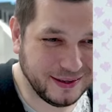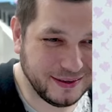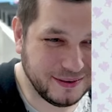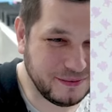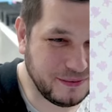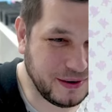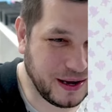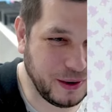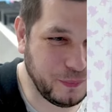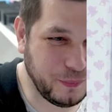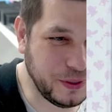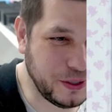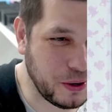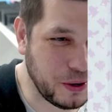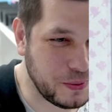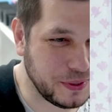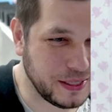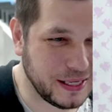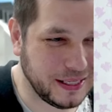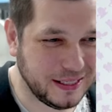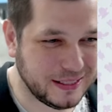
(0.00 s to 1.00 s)
Right, we don't want
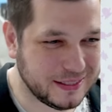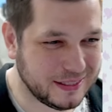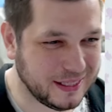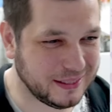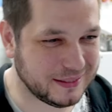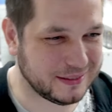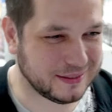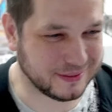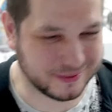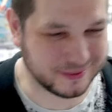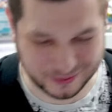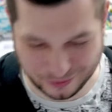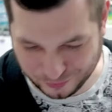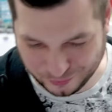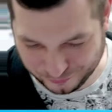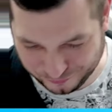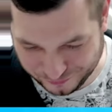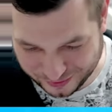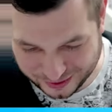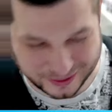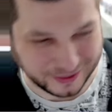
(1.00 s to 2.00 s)
any 6s or
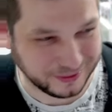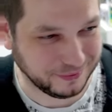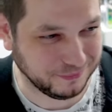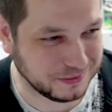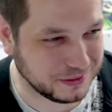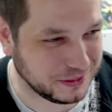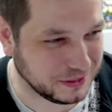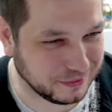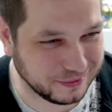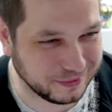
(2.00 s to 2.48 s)
5s.